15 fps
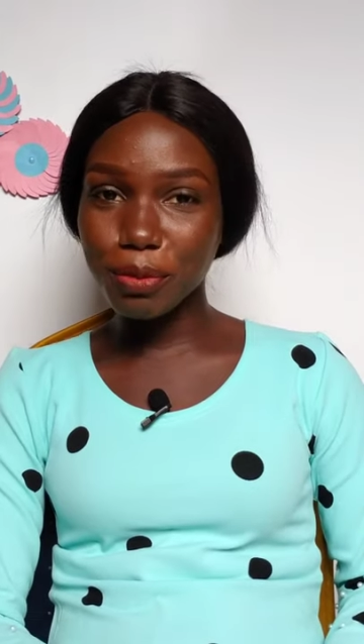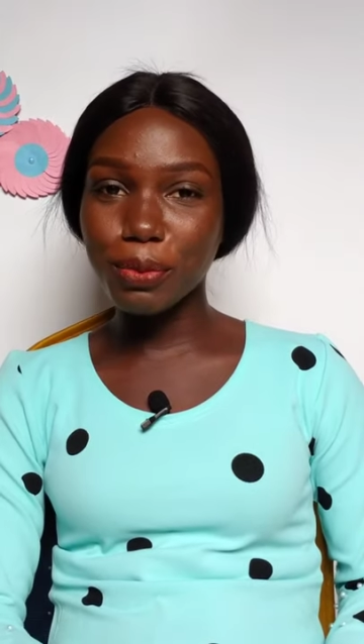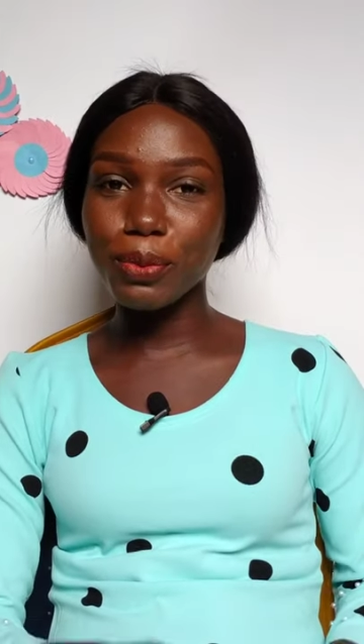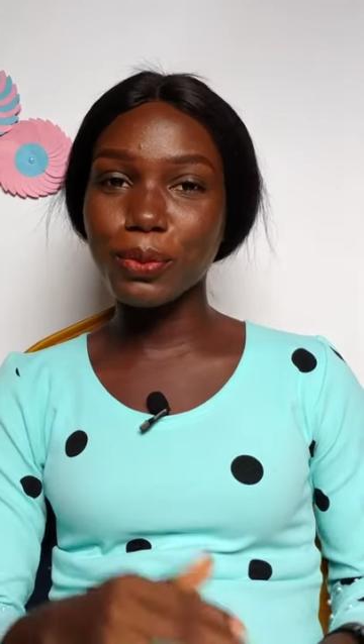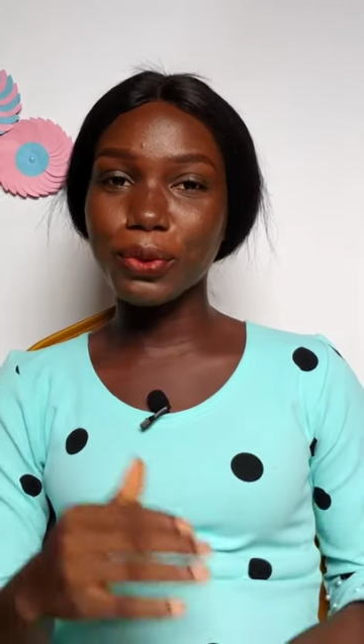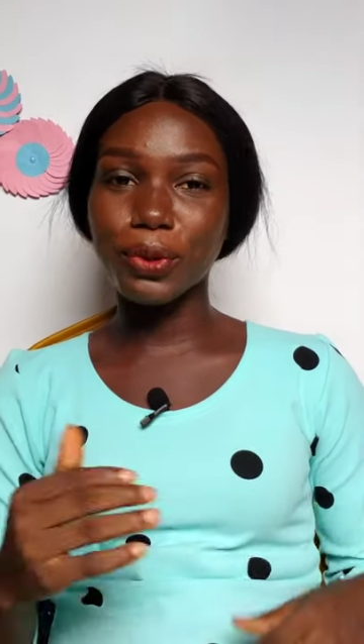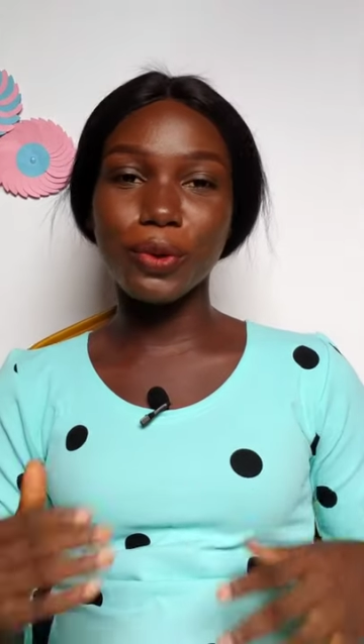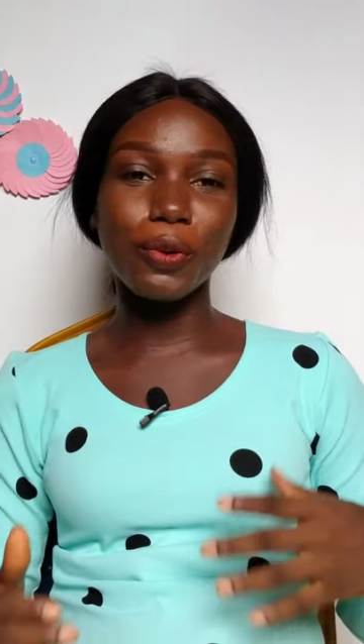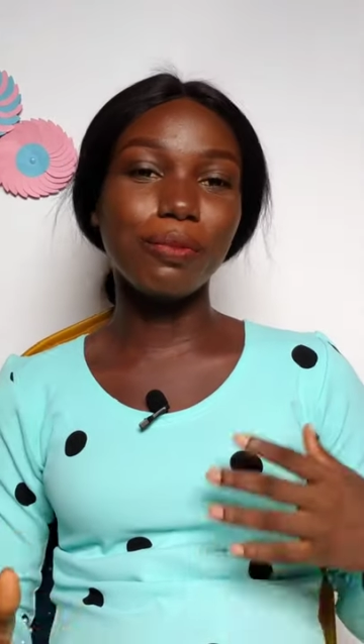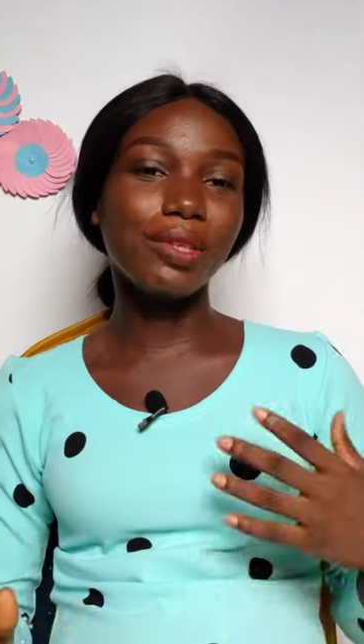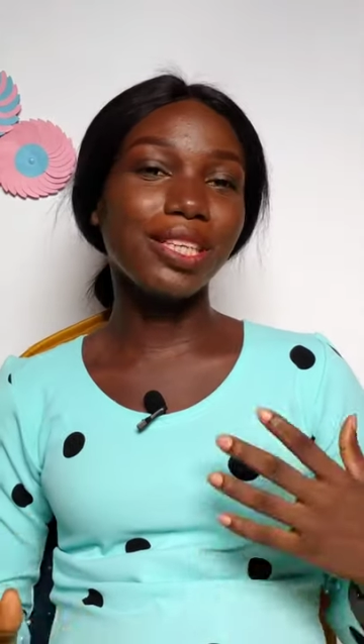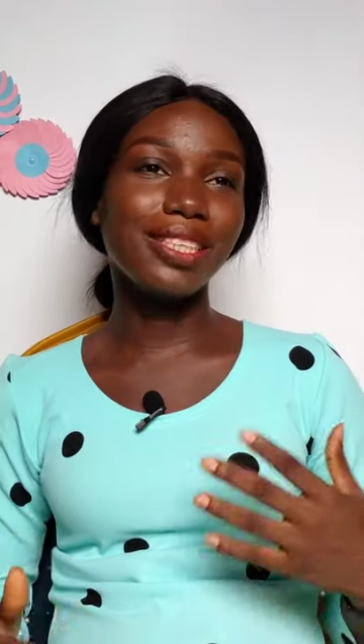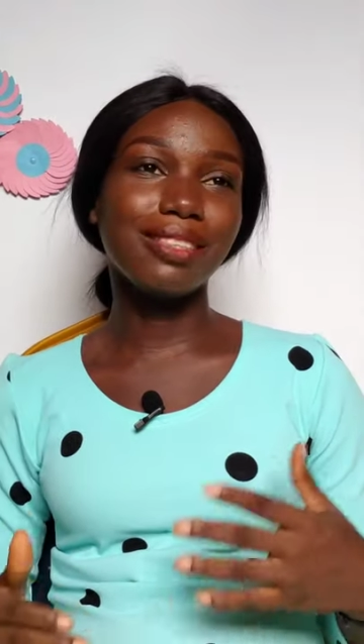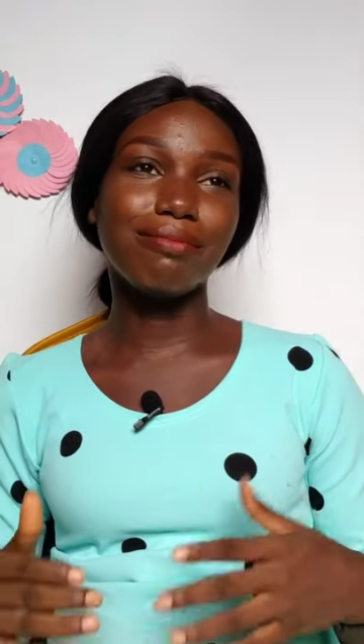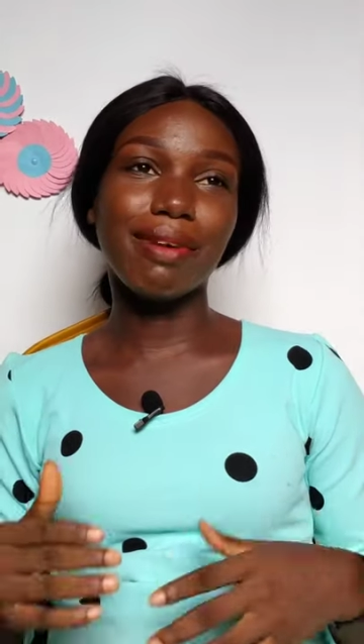People would know
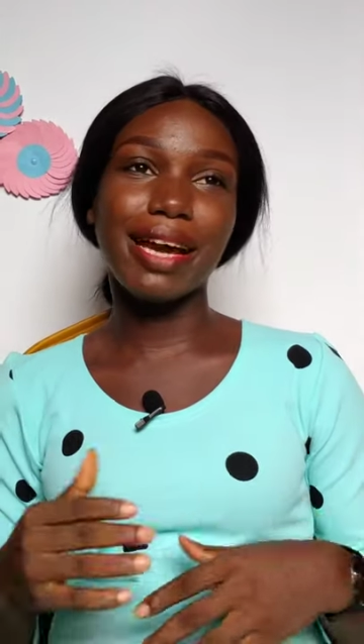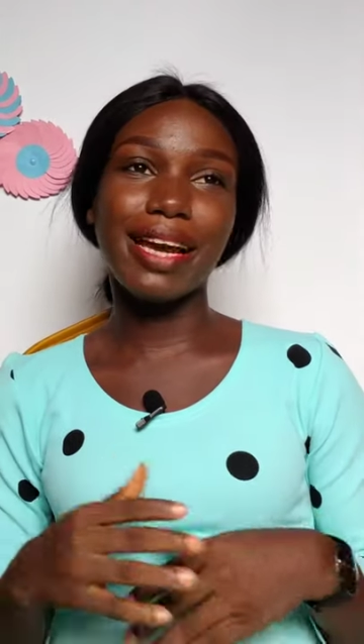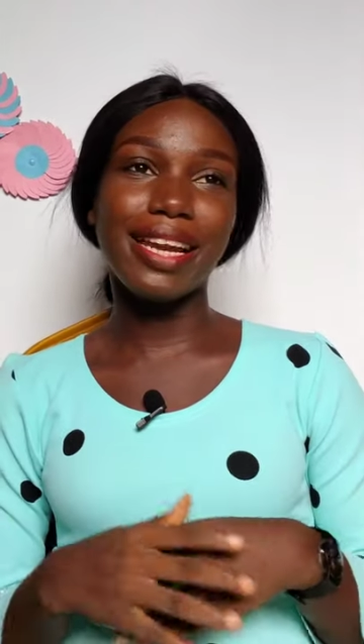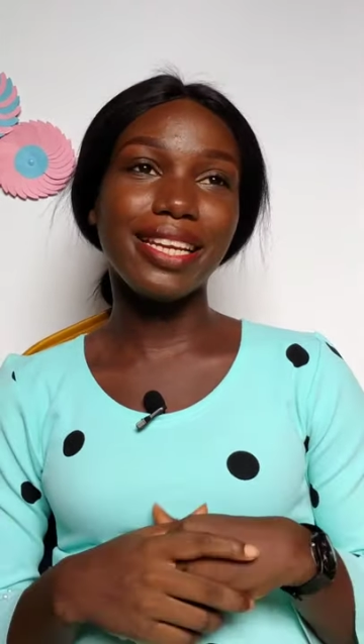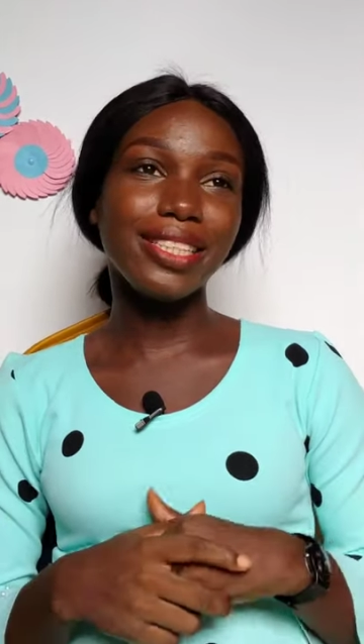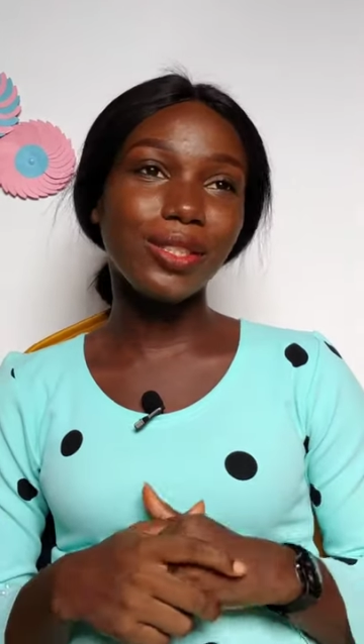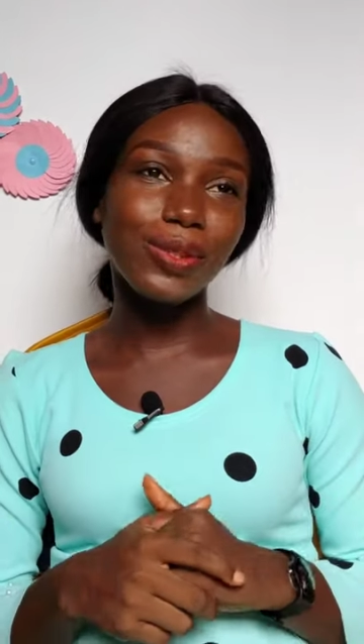me in my early